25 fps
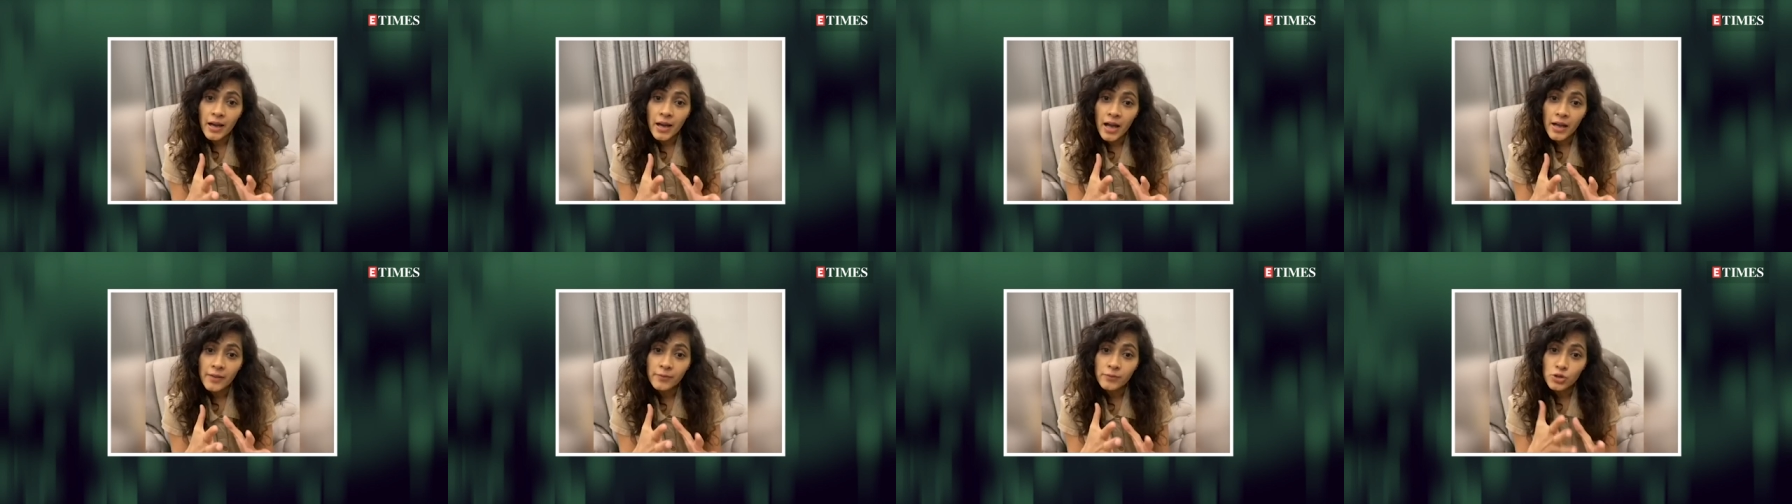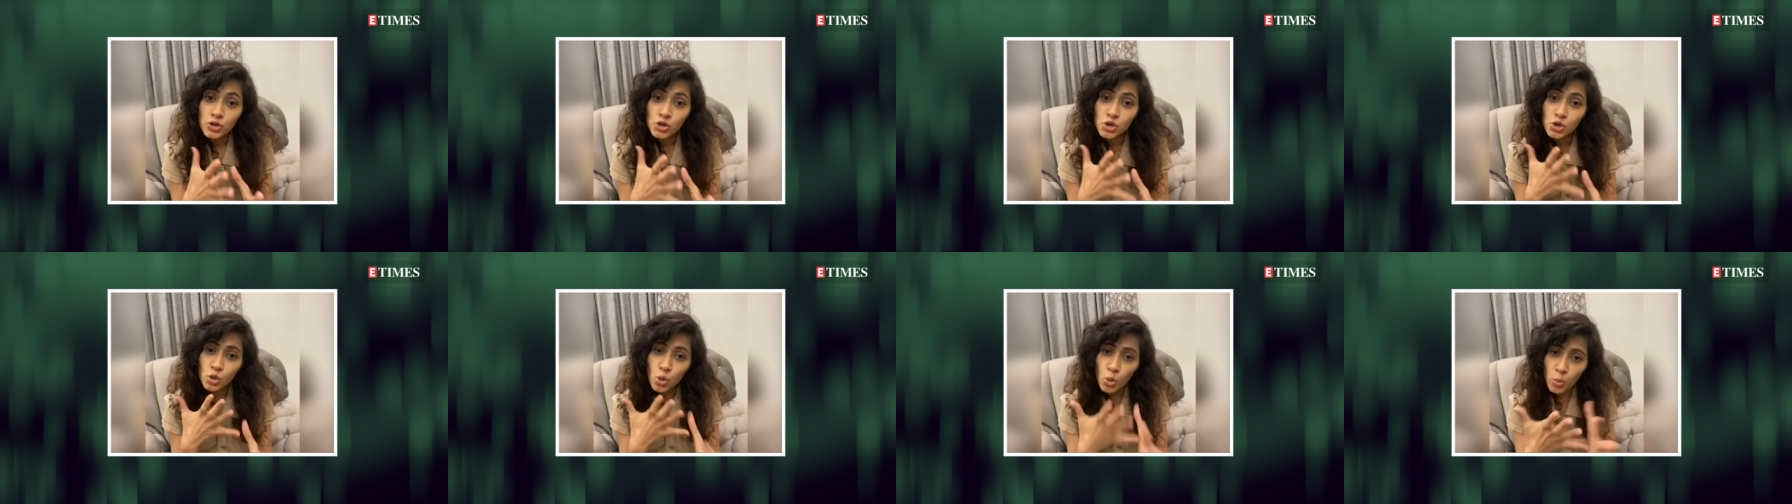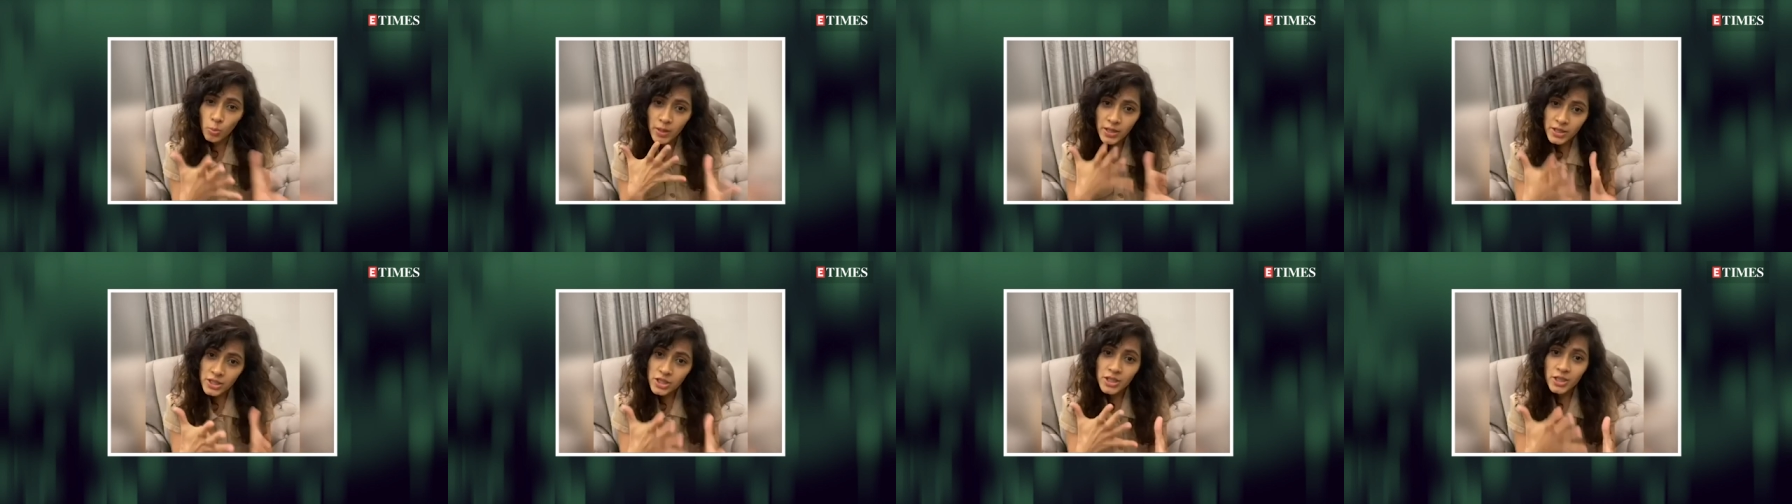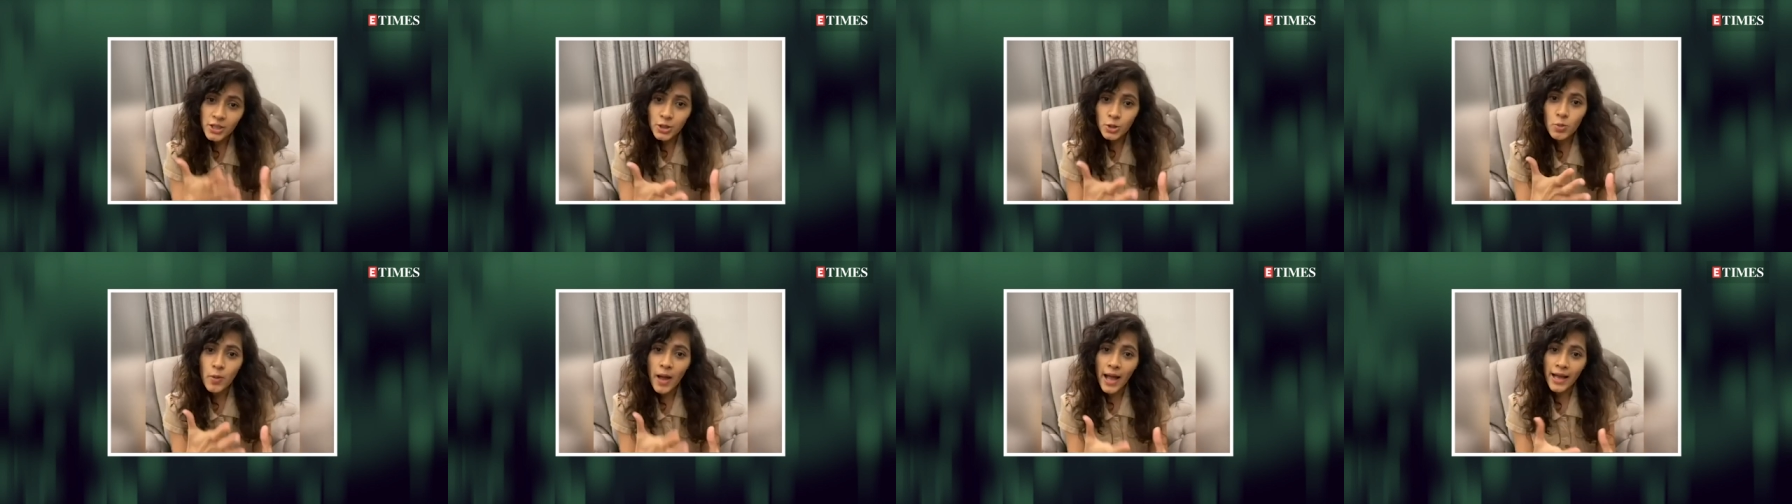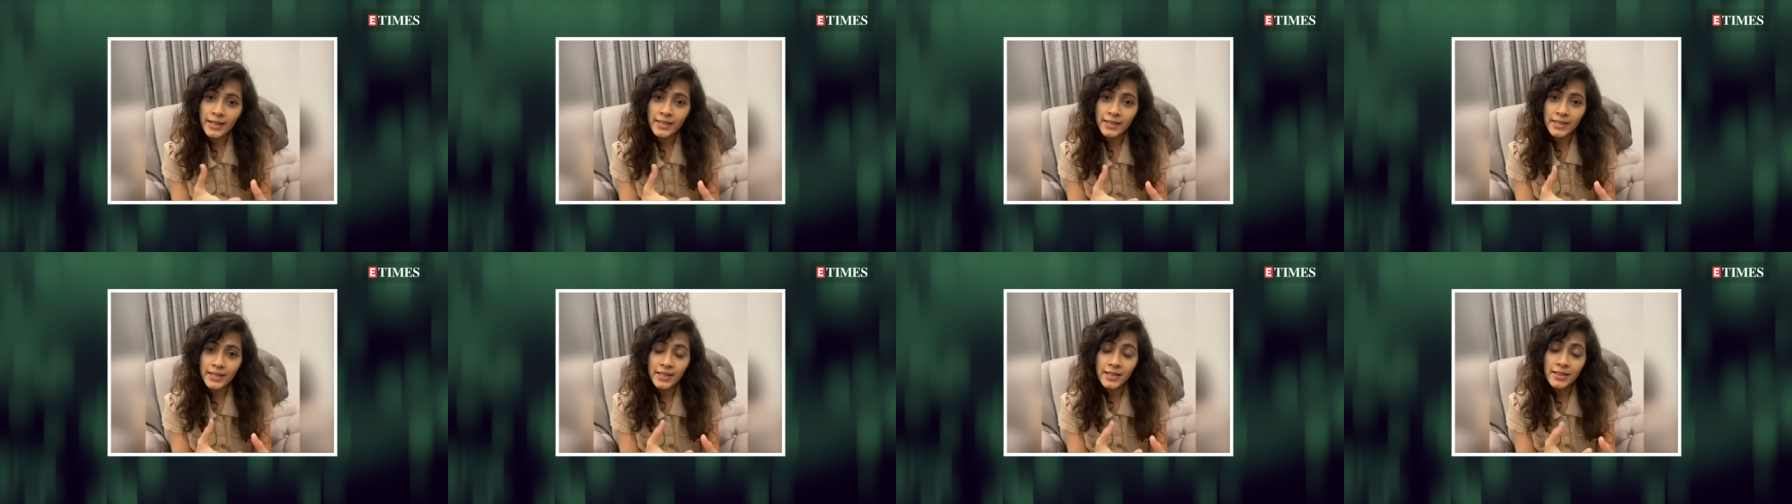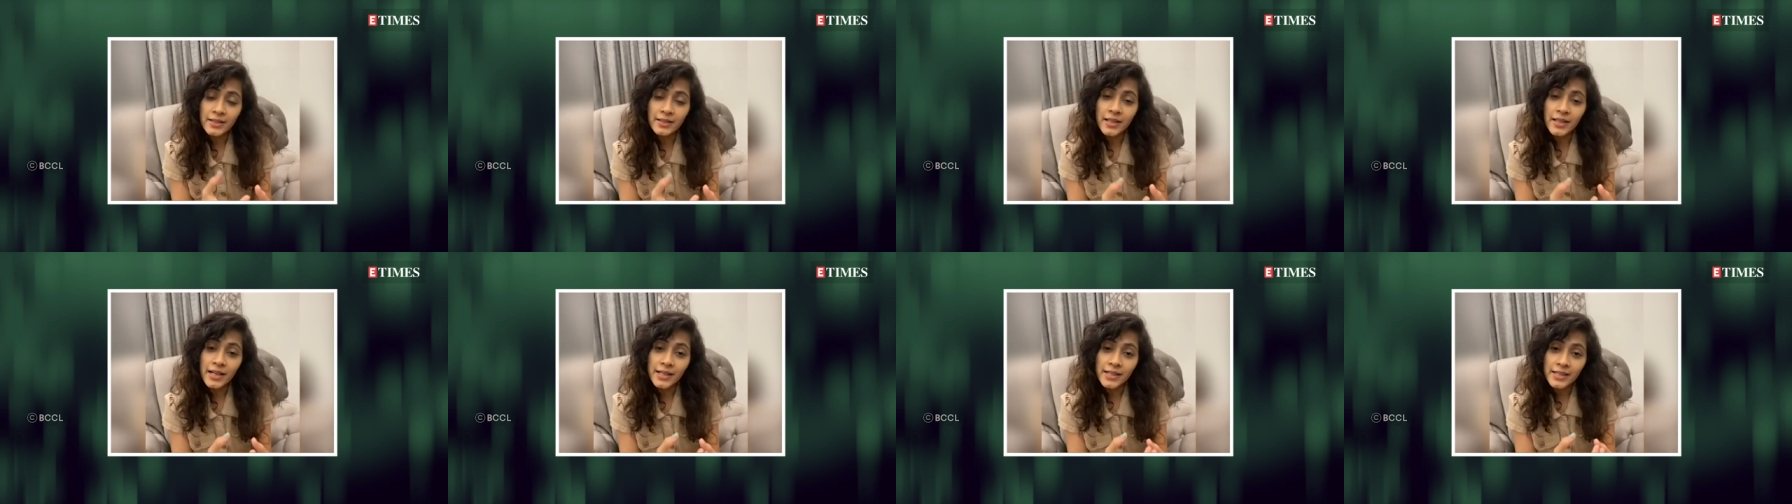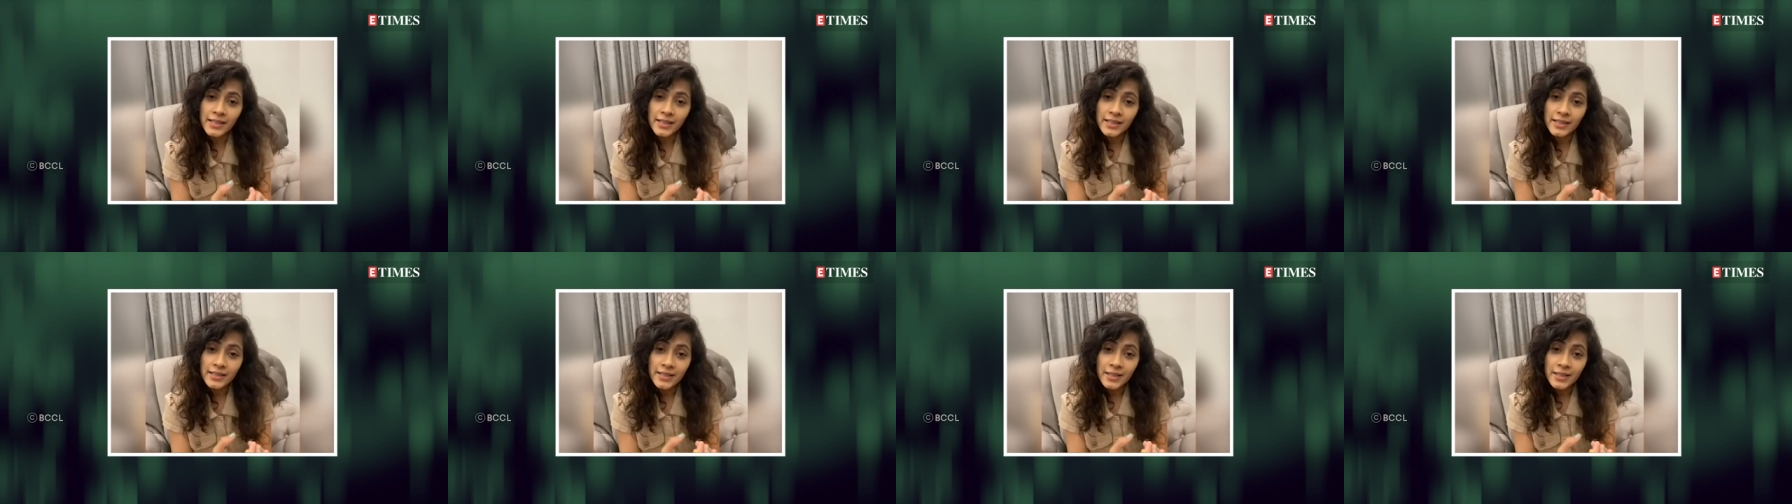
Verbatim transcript: I was so much into acting that